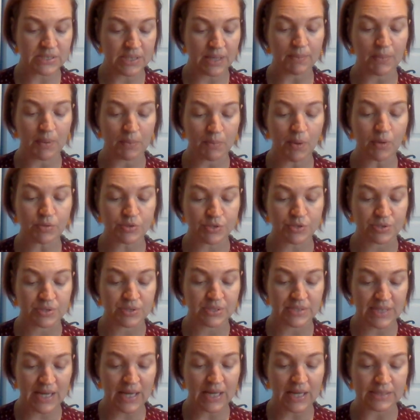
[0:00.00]
Yamamoto's
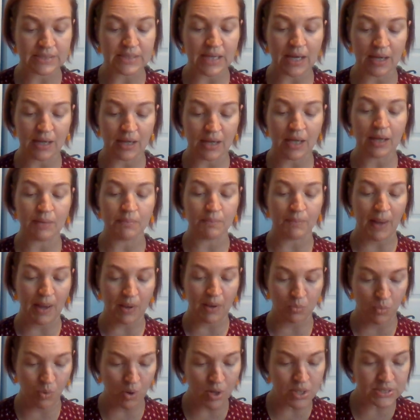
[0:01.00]
stand and buy
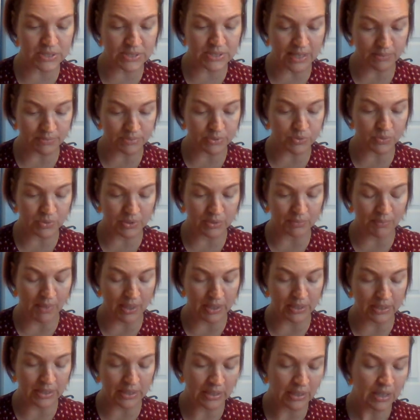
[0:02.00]
war stamps with the
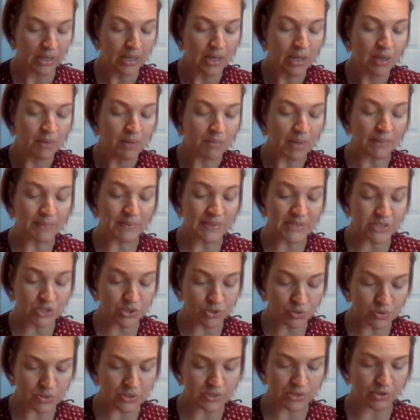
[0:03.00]
money. Maybe
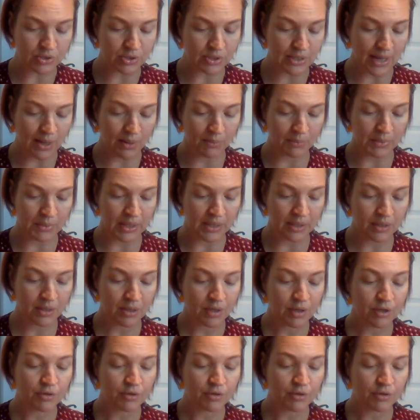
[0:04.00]
Susan could help me.